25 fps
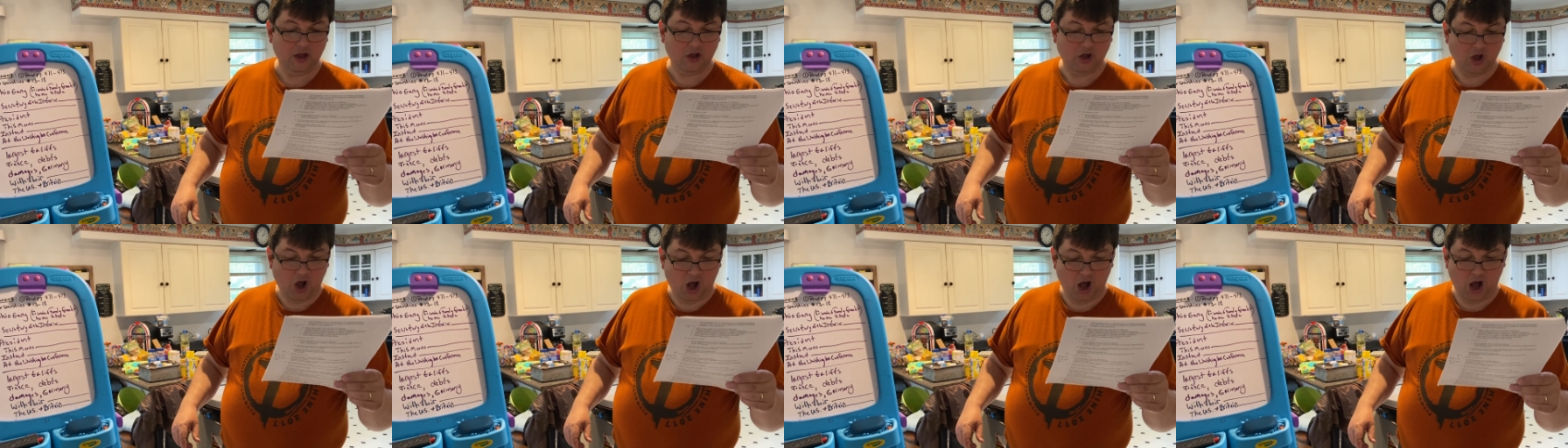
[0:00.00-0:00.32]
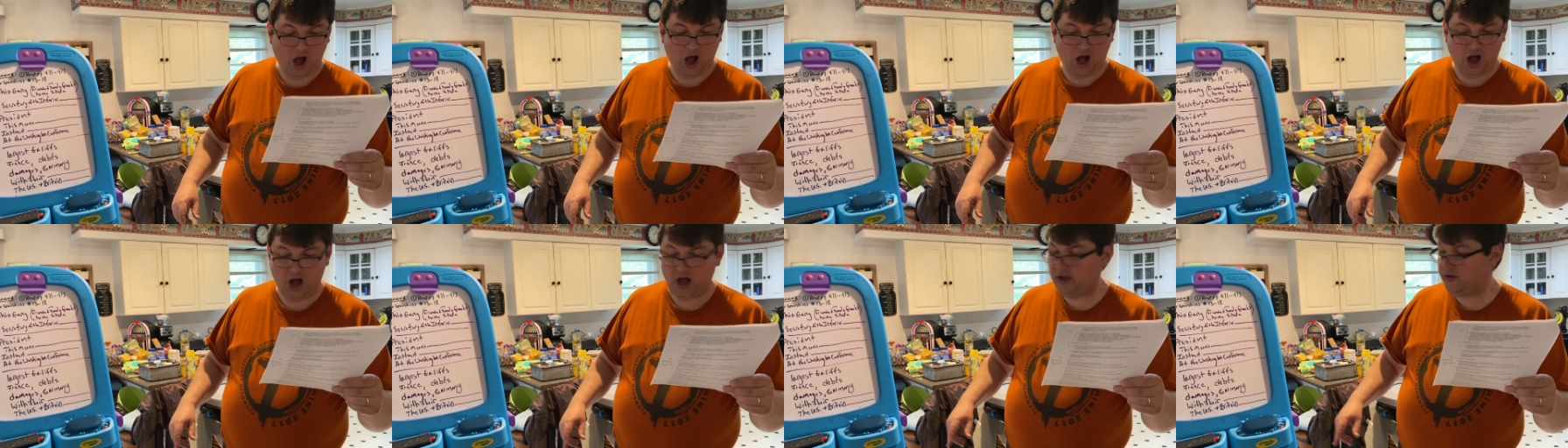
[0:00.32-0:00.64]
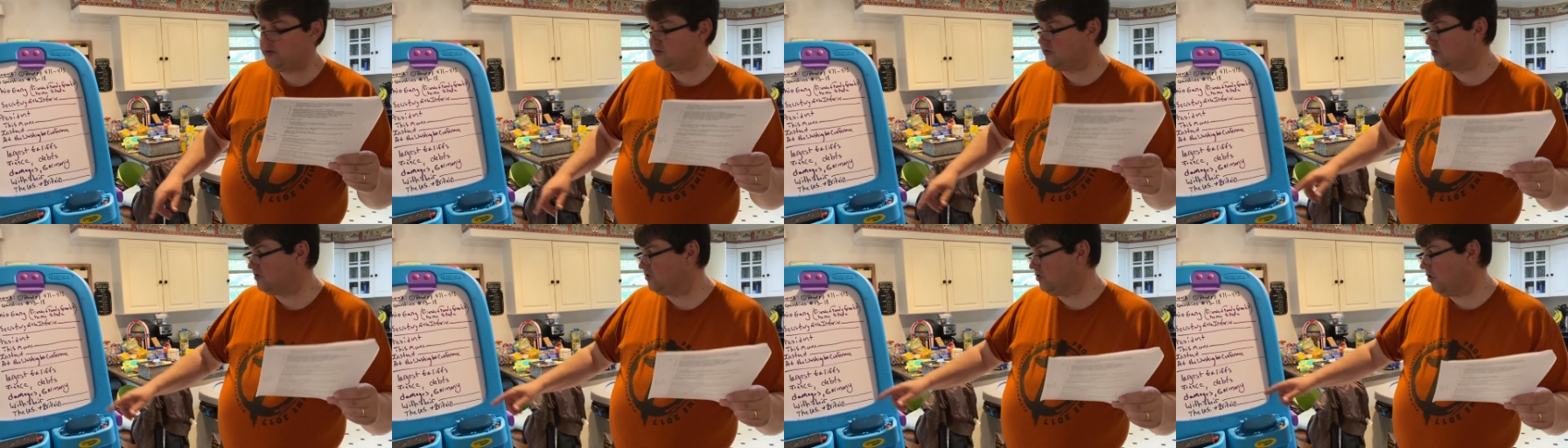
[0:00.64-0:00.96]

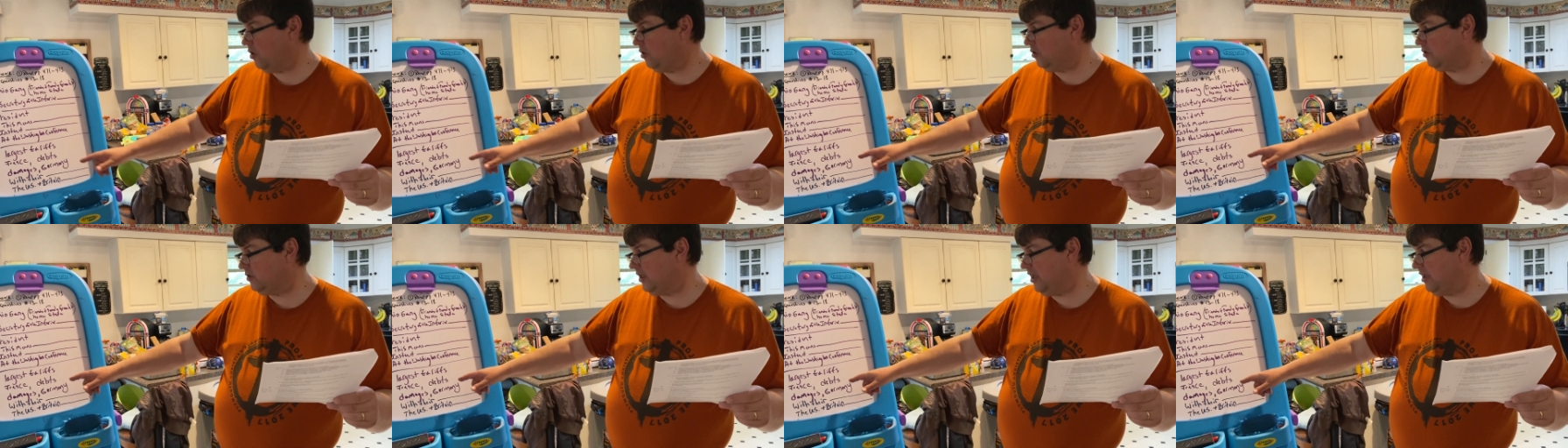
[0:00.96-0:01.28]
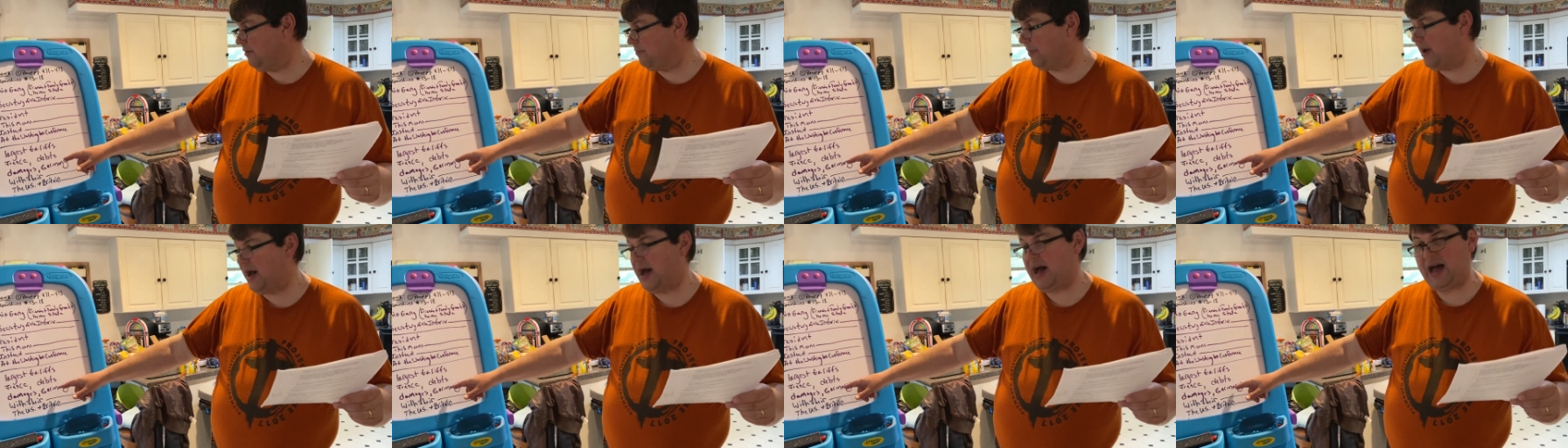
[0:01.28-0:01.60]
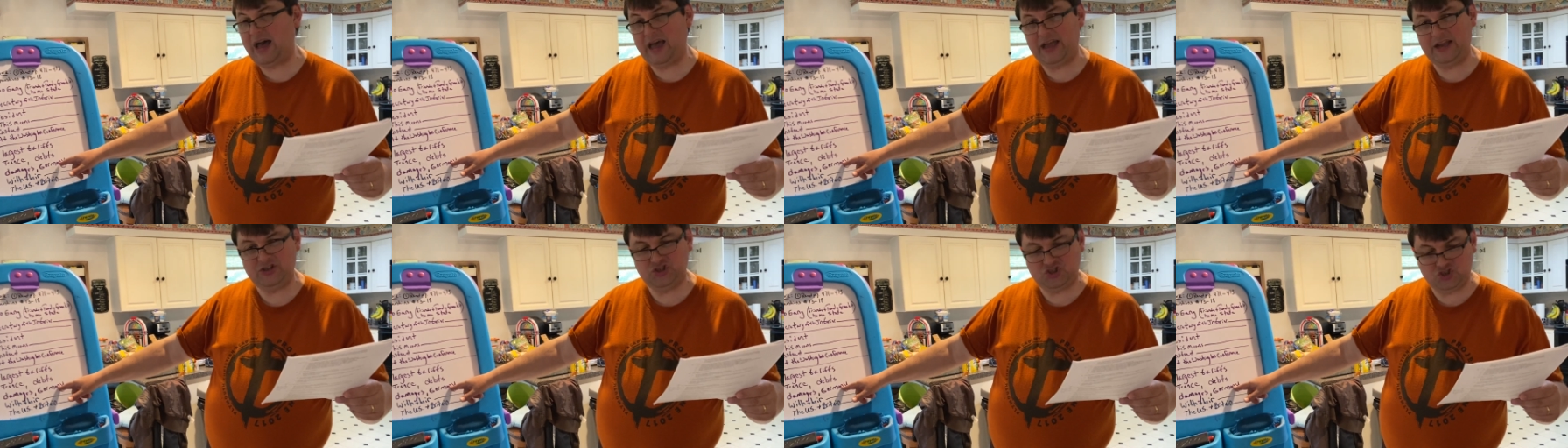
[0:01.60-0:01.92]
caused solely
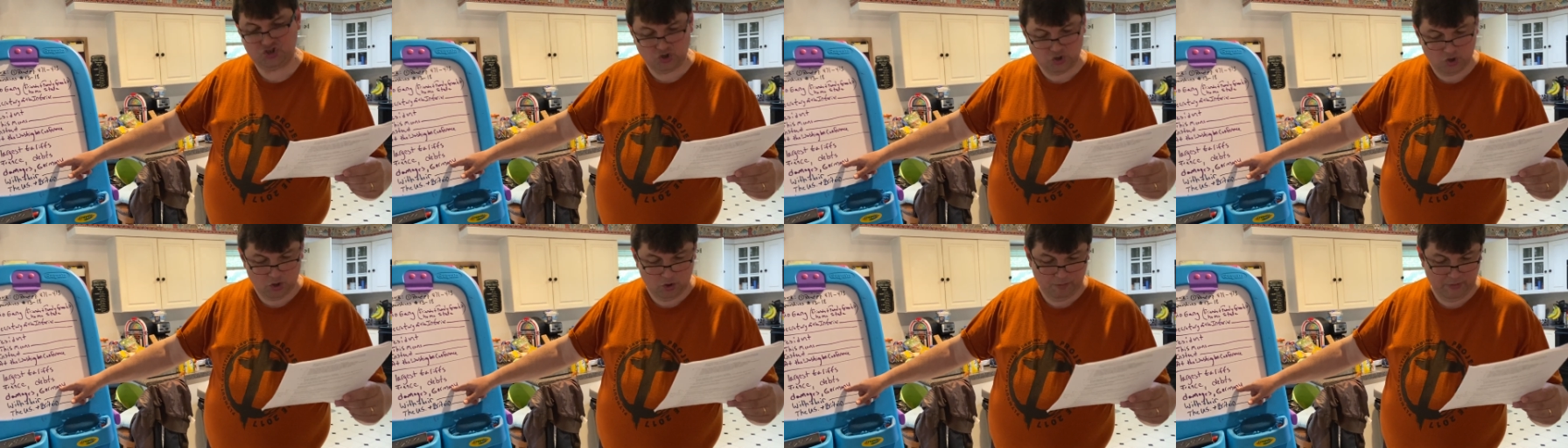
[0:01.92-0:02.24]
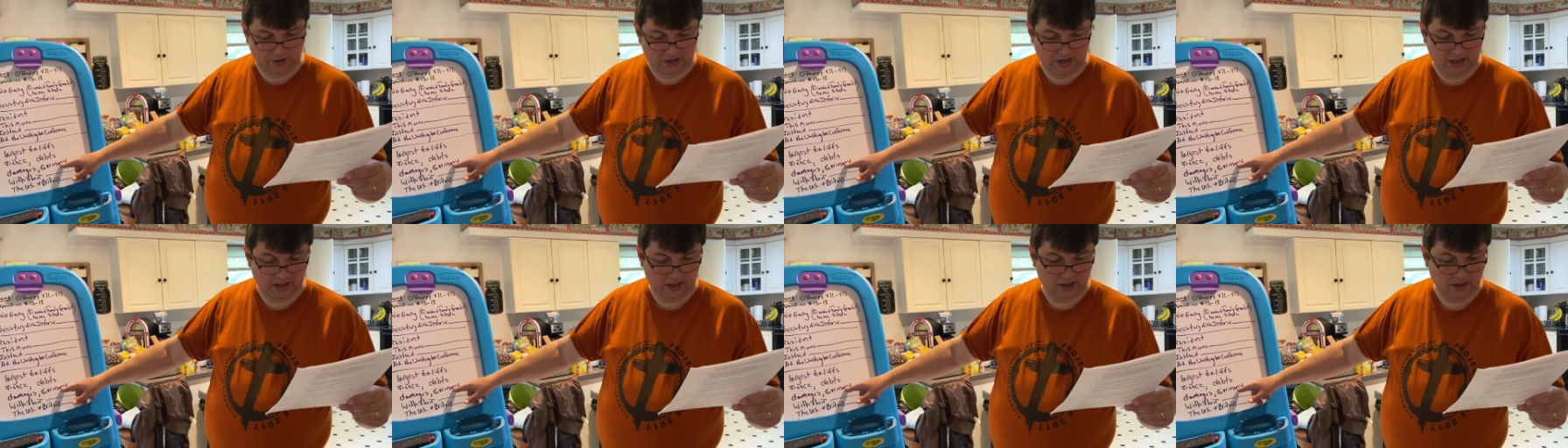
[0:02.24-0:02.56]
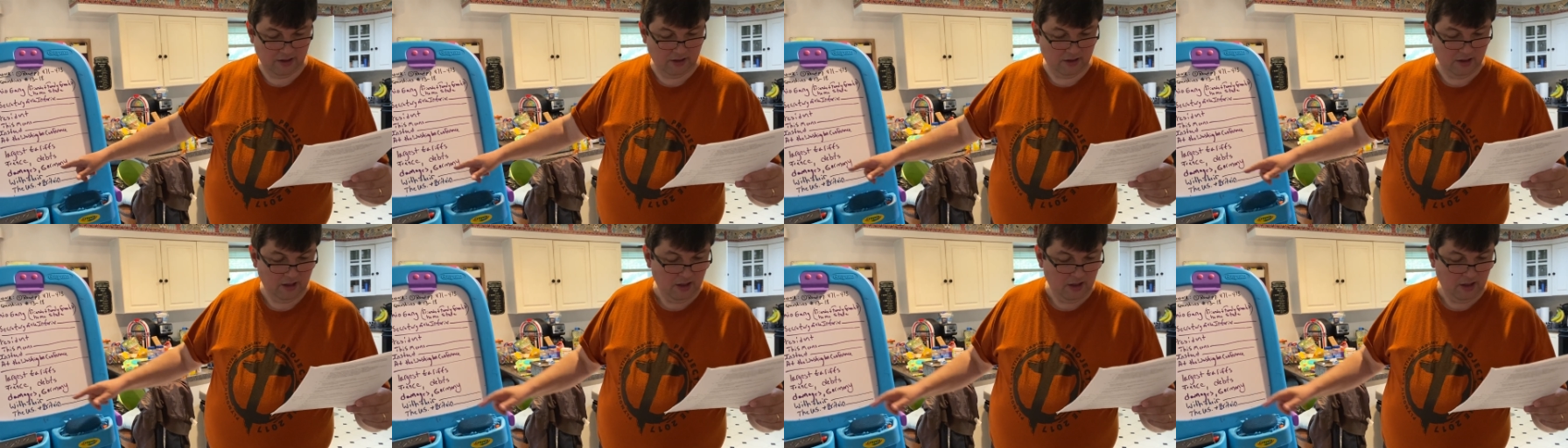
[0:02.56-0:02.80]
by Germany.